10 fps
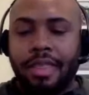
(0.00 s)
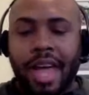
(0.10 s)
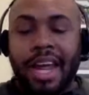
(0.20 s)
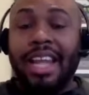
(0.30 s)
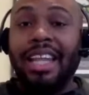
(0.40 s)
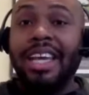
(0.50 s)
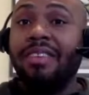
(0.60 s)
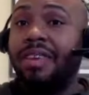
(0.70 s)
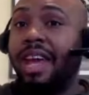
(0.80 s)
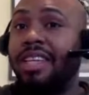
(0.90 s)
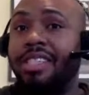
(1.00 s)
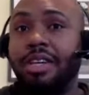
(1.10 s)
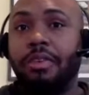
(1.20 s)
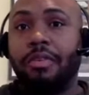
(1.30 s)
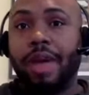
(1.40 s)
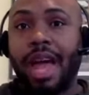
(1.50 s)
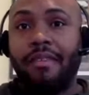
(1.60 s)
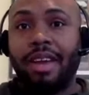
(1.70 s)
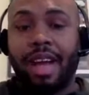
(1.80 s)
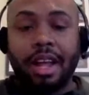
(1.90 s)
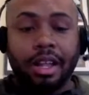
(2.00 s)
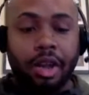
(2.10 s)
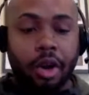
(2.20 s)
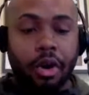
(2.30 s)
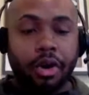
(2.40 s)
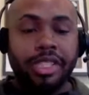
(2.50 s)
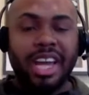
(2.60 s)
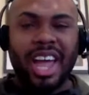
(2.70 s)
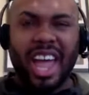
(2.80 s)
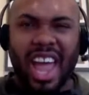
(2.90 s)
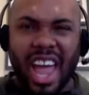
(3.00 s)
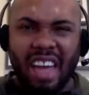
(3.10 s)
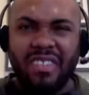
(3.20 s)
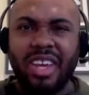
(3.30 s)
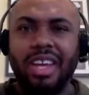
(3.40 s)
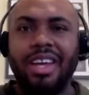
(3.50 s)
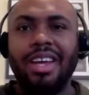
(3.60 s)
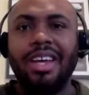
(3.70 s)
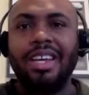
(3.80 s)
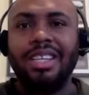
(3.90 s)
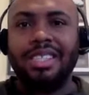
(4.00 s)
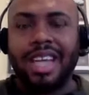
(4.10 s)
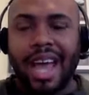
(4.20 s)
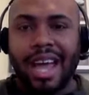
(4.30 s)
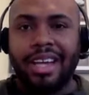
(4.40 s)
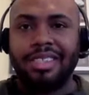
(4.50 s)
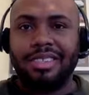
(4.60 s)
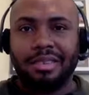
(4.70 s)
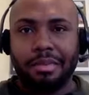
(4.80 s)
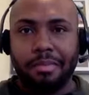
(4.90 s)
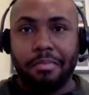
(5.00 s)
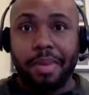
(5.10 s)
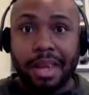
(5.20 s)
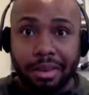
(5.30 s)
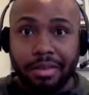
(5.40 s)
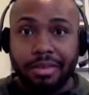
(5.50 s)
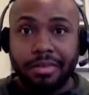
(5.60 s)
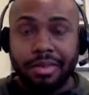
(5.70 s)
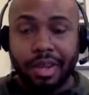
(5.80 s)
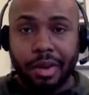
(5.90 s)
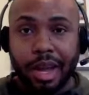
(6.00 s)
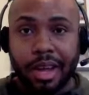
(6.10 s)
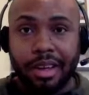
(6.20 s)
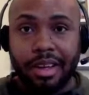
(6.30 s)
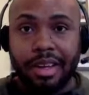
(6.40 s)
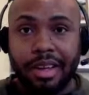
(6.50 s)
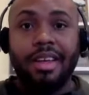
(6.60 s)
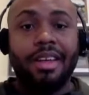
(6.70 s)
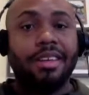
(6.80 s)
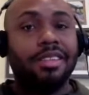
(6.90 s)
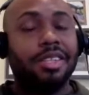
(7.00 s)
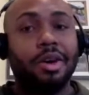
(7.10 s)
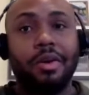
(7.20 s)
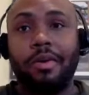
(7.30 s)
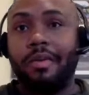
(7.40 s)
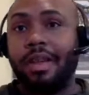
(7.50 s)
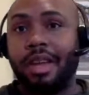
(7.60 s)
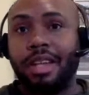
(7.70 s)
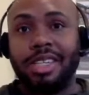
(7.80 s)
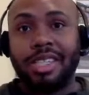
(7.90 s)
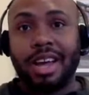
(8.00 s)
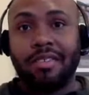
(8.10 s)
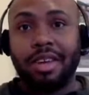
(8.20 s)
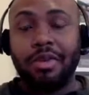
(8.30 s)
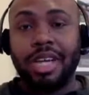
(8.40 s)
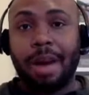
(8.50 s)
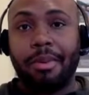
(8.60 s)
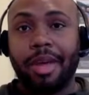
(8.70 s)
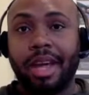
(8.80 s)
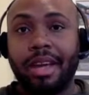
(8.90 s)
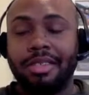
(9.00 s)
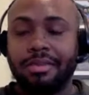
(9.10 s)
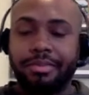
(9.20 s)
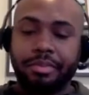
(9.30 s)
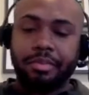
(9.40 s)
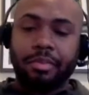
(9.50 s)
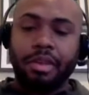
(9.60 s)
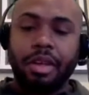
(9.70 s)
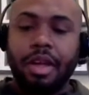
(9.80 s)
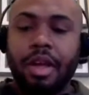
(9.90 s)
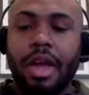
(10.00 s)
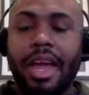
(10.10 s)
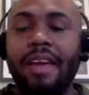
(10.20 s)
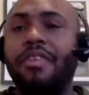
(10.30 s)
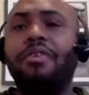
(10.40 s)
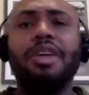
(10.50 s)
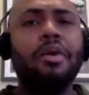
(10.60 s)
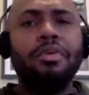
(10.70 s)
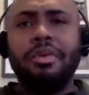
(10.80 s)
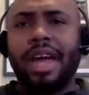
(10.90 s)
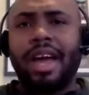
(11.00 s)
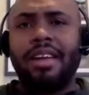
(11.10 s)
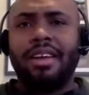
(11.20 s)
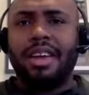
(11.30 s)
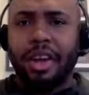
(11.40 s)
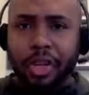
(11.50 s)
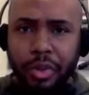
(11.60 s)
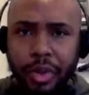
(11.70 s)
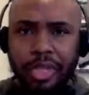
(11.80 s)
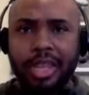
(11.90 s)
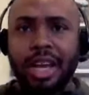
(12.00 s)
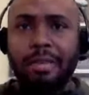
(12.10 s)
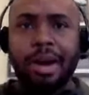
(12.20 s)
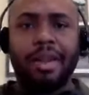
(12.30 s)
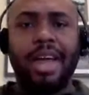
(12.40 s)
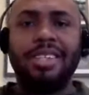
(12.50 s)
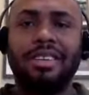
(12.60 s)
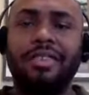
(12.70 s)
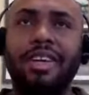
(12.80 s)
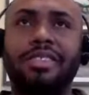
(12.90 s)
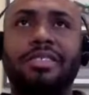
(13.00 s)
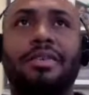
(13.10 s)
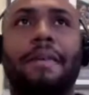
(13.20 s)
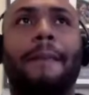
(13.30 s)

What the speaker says: that alleviates you from having a large, heavy tax bill. Okay, so instead of having huge capital gains. If you don't do that, here's what you should think about as an investor.